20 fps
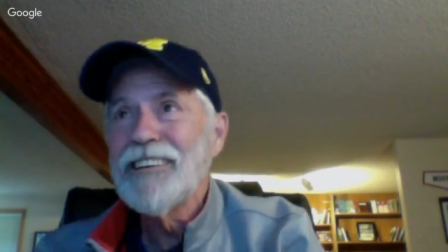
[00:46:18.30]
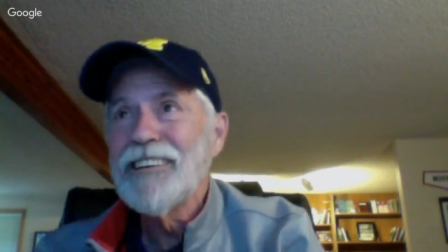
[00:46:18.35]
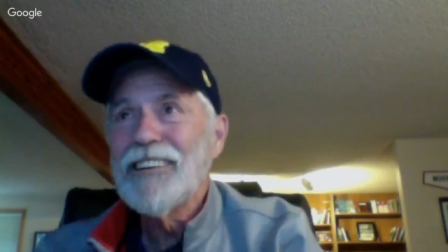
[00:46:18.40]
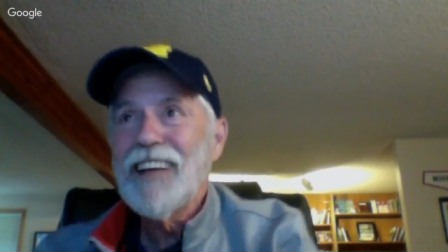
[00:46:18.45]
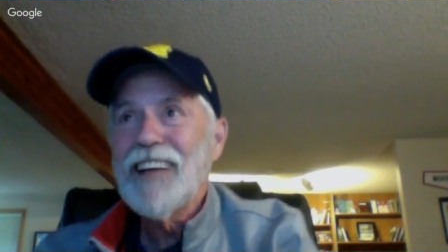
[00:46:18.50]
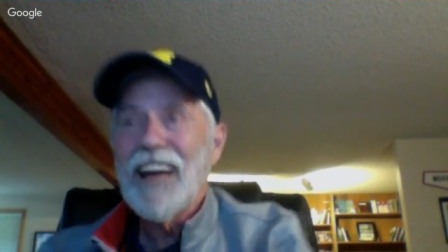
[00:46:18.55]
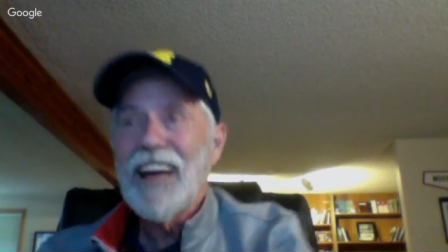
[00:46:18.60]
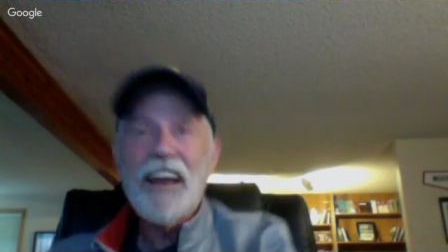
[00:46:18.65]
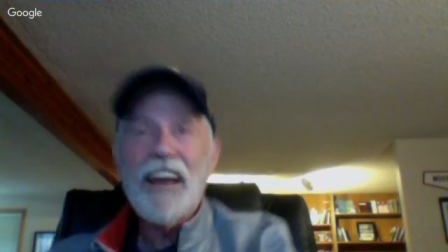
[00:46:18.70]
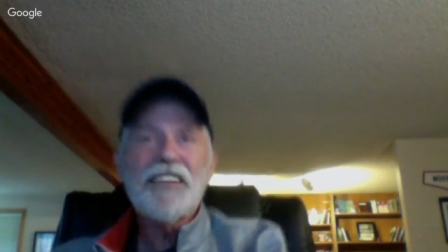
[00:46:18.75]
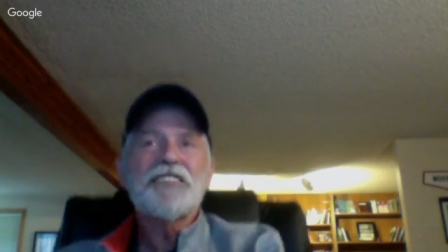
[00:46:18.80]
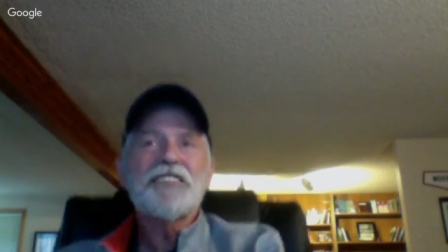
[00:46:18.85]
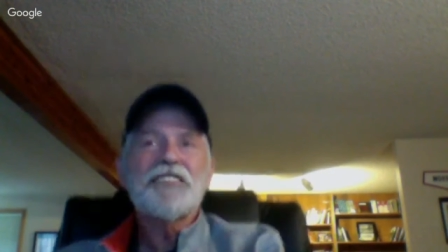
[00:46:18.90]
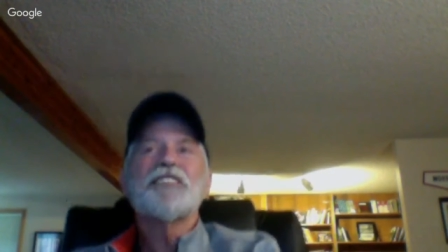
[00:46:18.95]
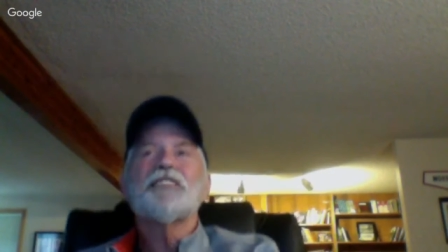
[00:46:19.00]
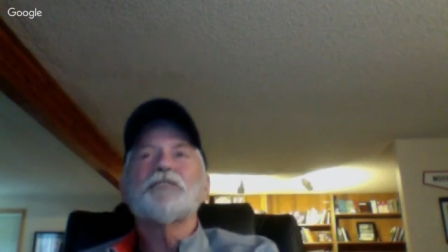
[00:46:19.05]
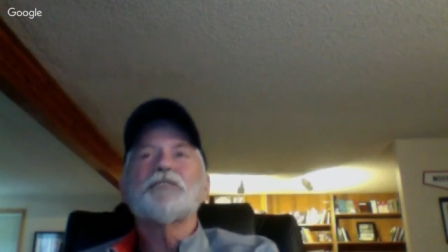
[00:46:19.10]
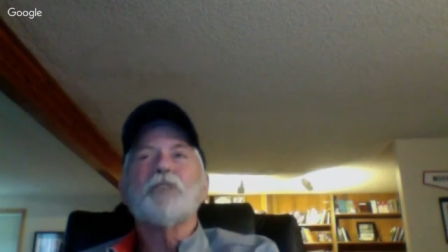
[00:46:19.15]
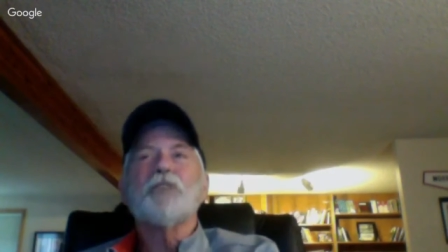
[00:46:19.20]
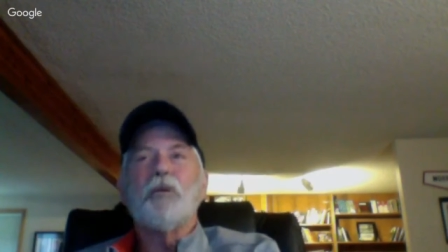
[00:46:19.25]
and I
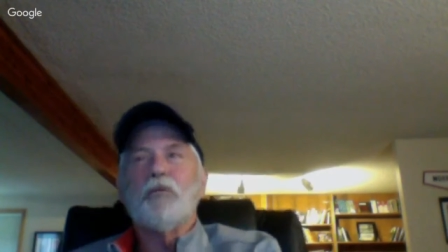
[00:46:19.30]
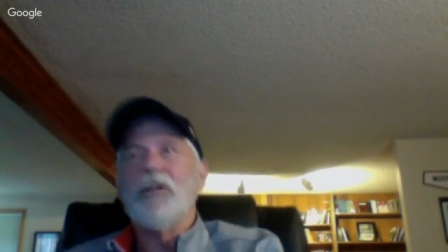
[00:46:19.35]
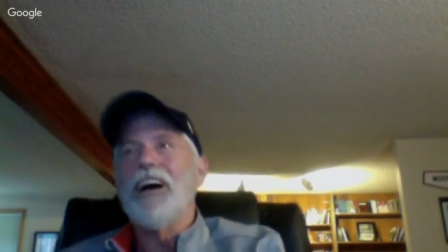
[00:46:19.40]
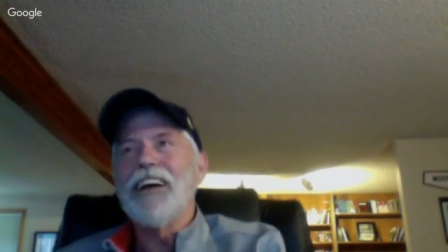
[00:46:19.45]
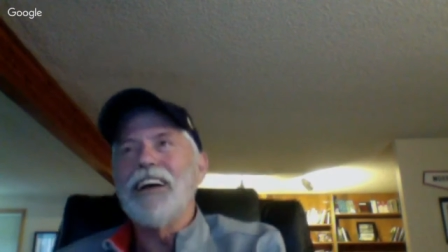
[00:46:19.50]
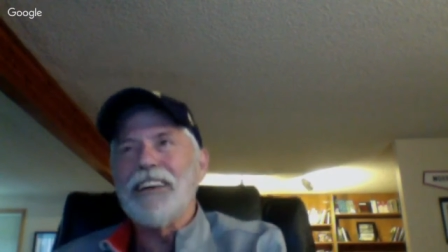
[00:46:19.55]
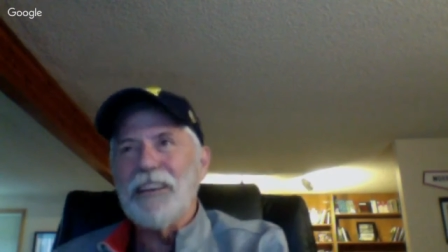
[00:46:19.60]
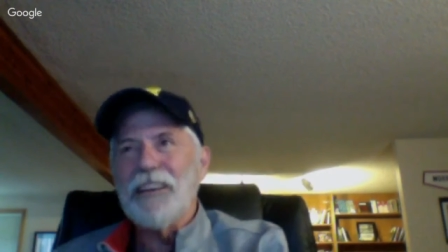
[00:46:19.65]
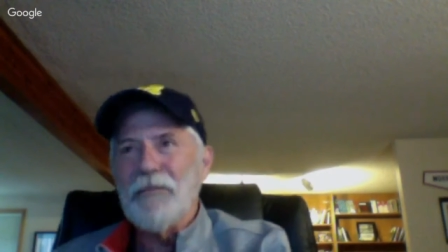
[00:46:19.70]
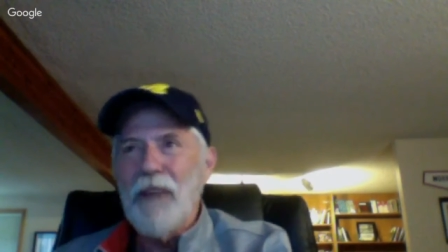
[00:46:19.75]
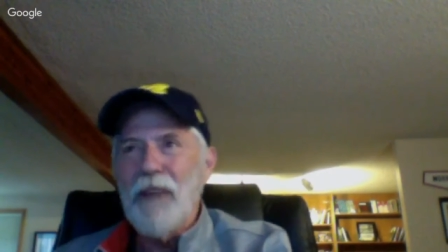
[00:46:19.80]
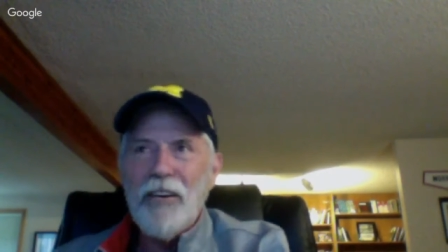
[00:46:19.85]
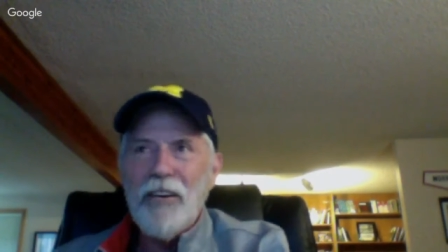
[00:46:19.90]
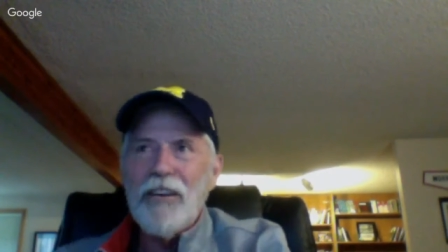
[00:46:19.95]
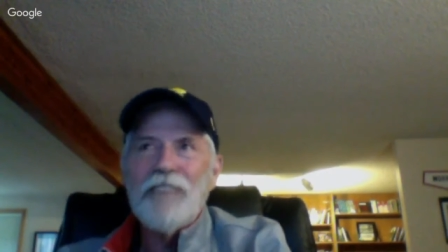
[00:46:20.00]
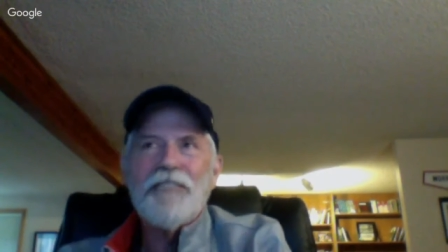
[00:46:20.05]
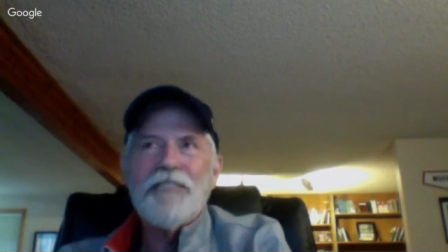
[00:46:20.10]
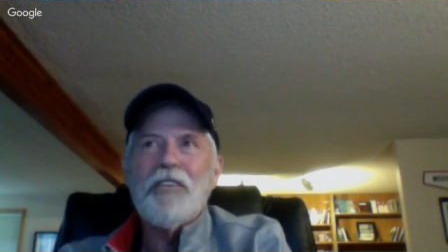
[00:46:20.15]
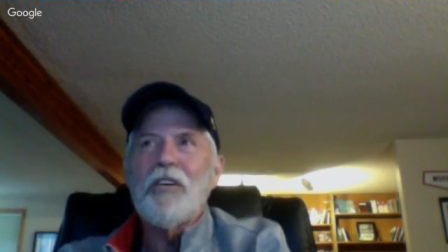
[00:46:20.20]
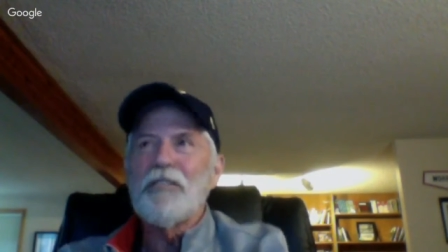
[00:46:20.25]
still don't like him. I
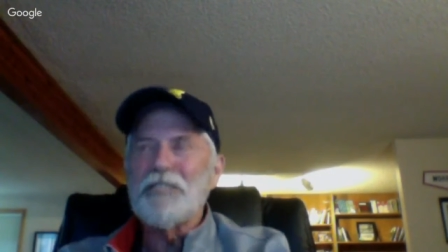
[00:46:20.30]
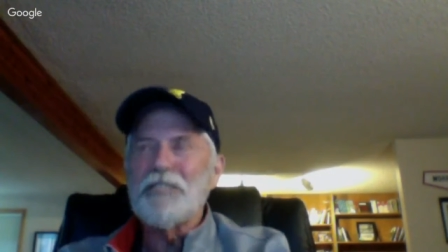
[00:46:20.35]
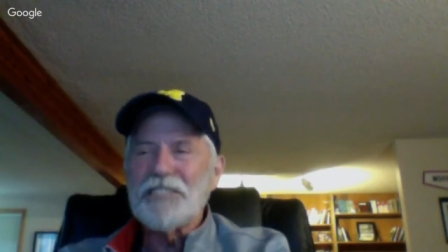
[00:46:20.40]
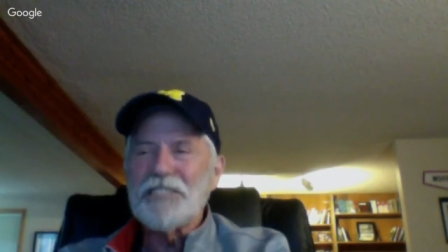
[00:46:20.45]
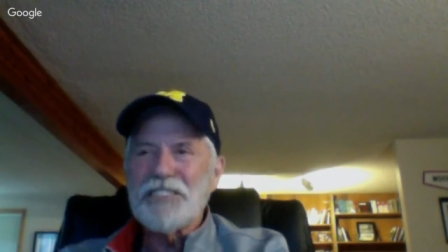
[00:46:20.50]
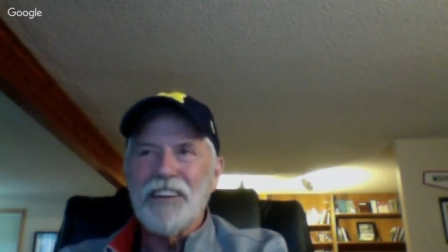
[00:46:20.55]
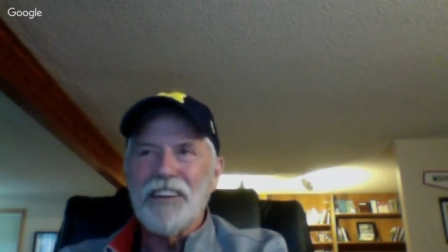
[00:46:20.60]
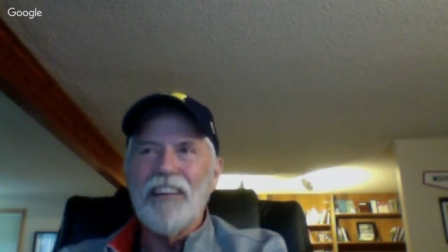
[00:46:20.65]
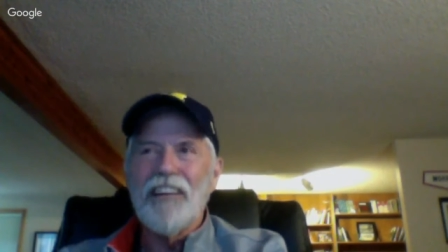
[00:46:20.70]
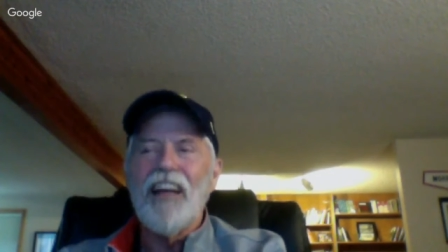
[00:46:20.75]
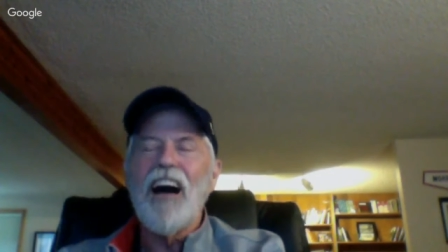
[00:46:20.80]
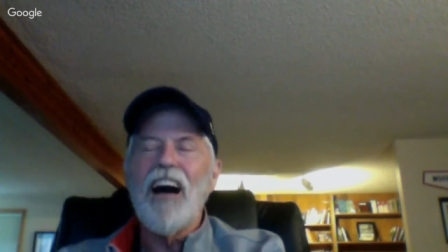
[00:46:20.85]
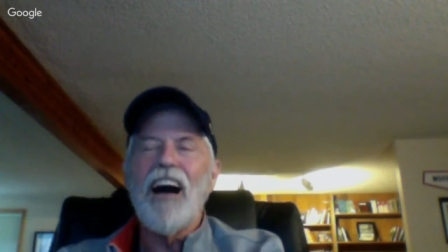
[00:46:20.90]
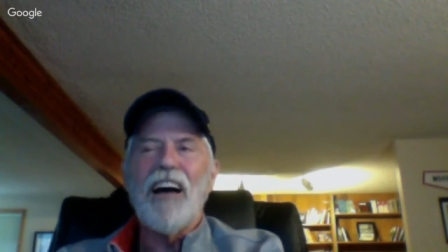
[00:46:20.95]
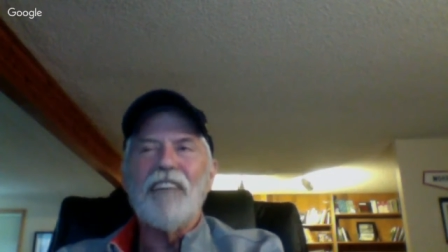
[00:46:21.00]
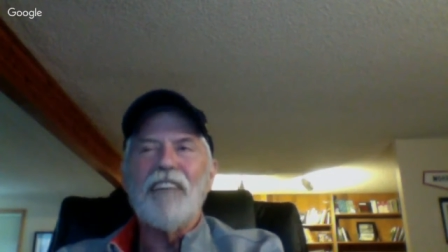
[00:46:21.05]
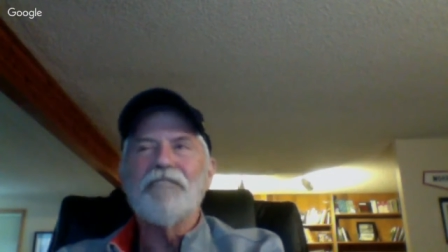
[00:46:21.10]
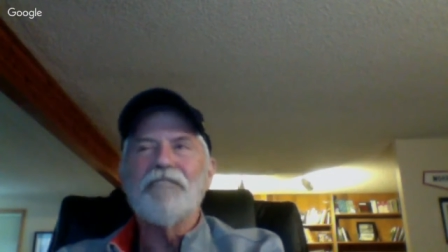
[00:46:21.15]
don't even know if he's still alive,